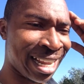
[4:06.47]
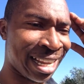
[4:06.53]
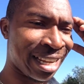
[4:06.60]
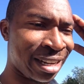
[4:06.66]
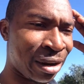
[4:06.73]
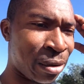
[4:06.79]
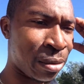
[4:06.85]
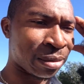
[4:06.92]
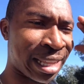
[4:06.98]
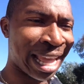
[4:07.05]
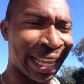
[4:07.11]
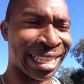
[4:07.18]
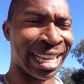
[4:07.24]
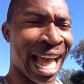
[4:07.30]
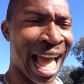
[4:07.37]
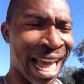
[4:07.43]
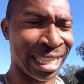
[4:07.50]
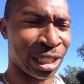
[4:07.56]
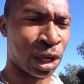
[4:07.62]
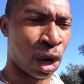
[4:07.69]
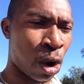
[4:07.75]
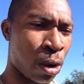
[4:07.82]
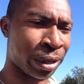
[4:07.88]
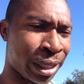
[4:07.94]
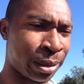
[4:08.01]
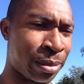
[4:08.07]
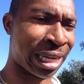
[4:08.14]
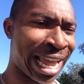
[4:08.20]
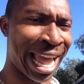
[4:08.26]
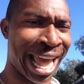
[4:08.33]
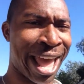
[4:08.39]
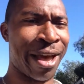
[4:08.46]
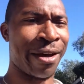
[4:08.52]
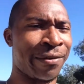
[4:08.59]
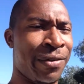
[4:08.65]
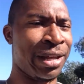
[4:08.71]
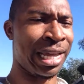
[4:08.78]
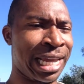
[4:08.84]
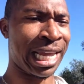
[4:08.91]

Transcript: you know, that God told him to have